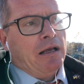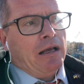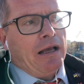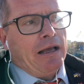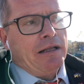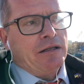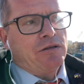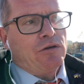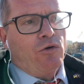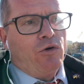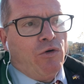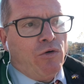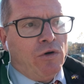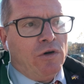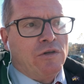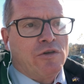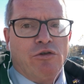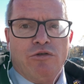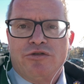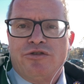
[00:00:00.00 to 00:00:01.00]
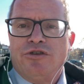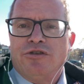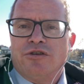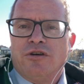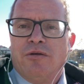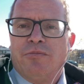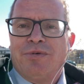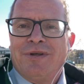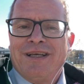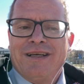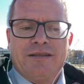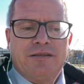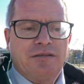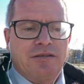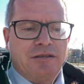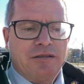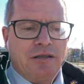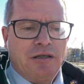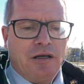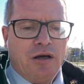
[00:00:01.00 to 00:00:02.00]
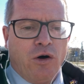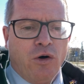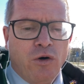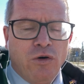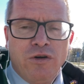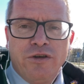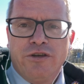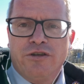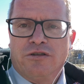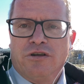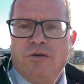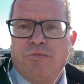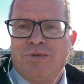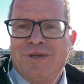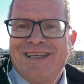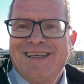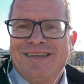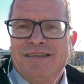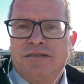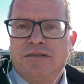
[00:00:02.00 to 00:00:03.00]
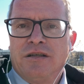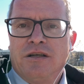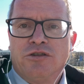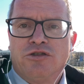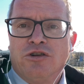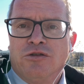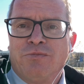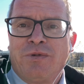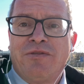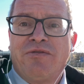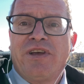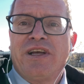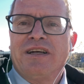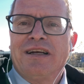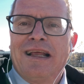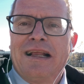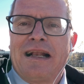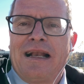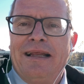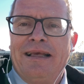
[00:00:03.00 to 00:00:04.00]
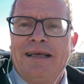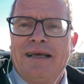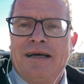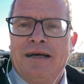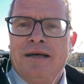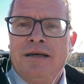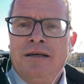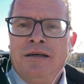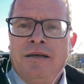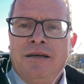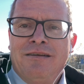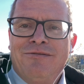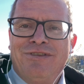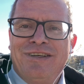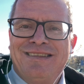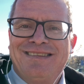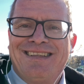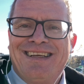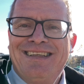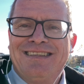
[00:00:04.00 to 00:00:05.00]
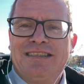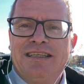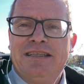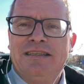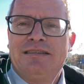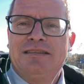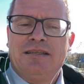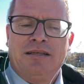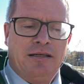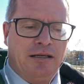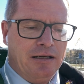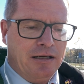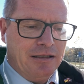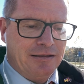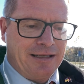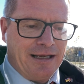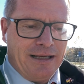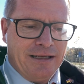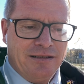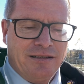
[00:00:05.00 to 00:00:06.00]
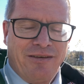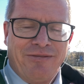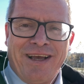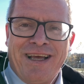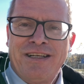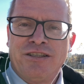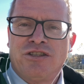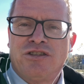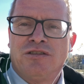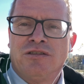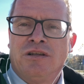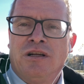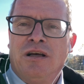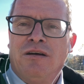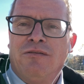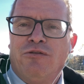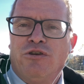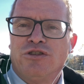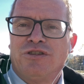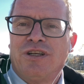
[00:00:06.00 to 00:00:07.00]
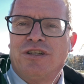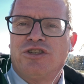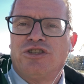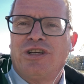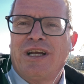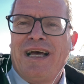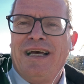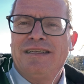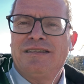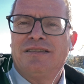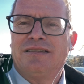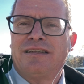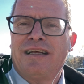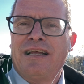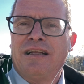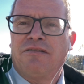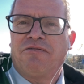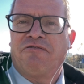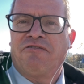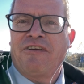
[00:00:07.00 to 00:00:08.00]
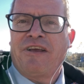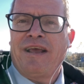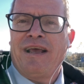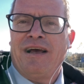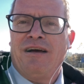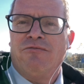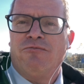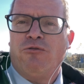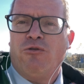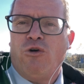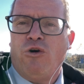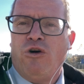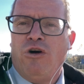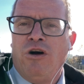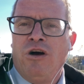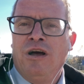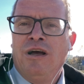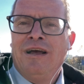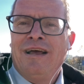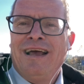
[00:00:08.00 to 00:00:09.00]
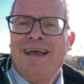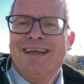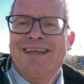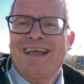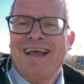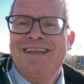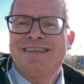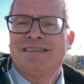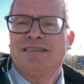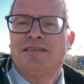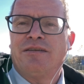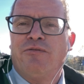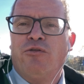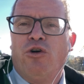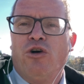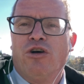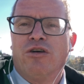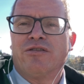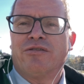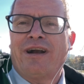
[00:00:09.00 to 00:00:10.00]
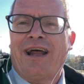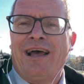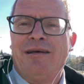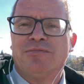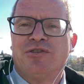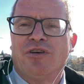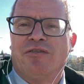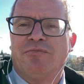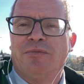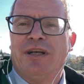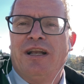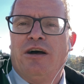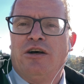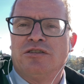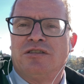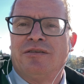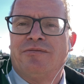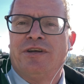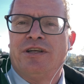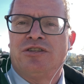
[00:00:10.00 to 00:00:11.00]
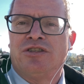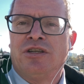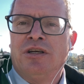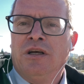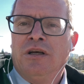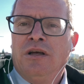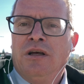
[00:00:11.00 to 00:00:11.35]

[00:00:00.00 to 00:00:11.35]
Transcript: And all good Europeans, all Europeans should be very clear. We did it. The intervention was a just and fair war against the war crimes of Milosevic,